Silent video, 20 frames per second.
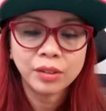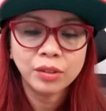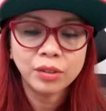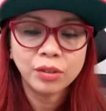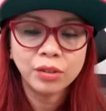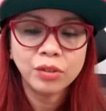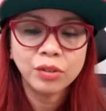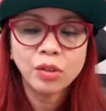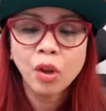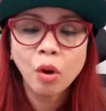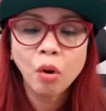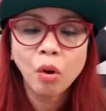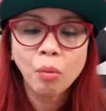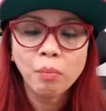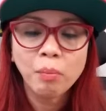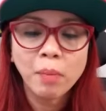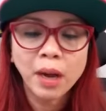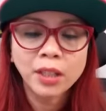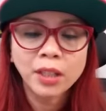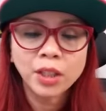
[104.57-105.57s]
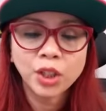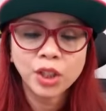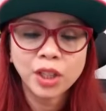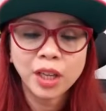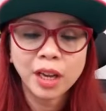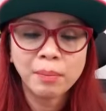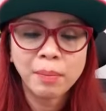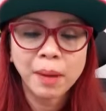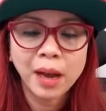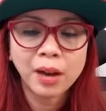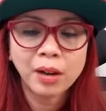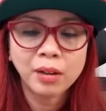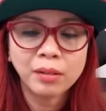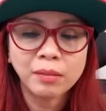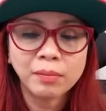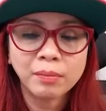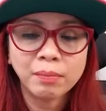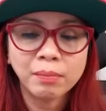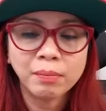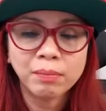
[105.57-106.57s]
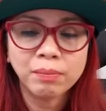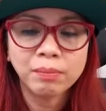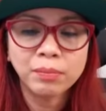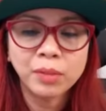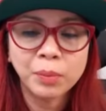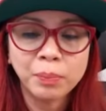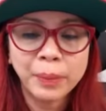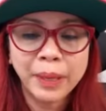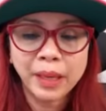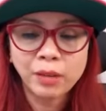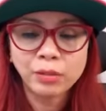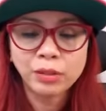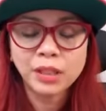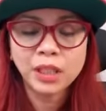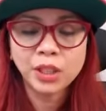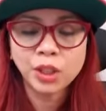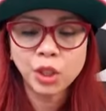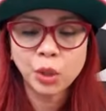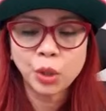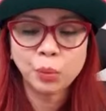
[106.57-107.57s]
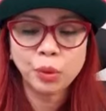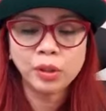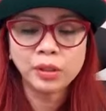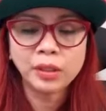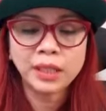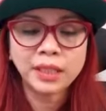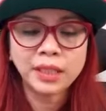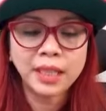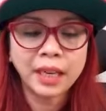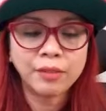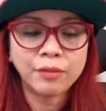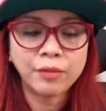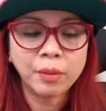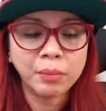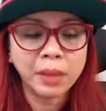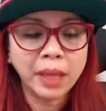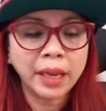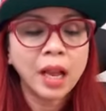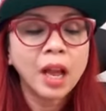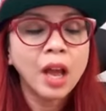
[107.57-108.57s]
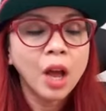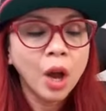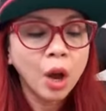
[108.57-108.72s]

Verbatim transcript: know much about the piano teaching world aside from like